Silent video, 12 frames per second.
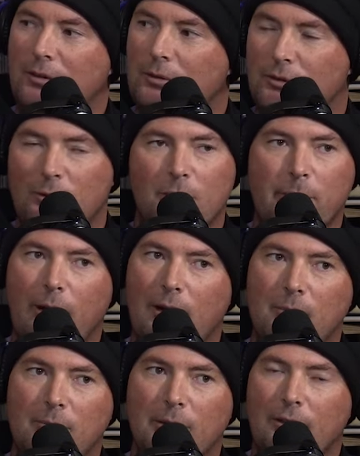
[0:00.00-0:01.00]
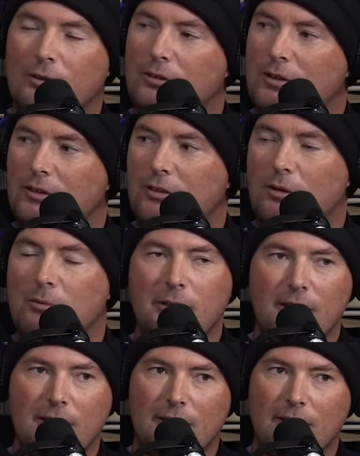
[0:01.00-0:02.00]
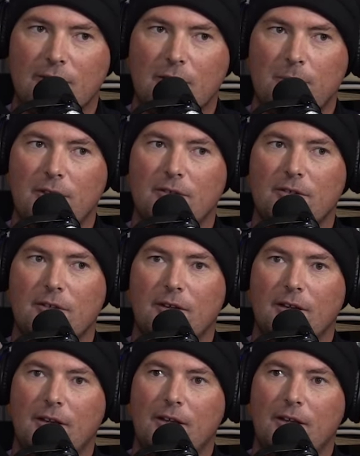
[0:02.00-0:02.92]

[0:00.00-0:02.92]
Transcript: the resort pipe because they're so big, there's so much